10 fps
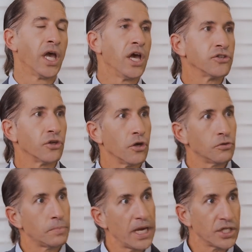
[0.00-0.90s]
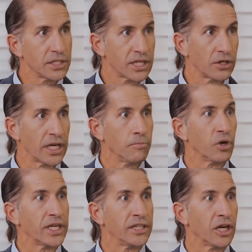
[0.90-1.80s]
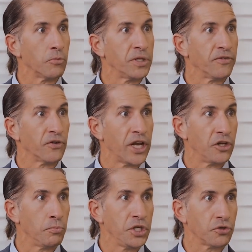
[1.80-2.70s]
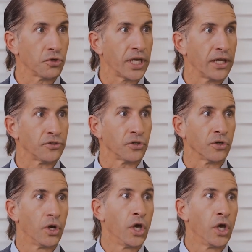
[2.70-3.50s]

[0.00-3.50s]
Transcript: So those patients that are getting brachytherapy for endometrial cancer,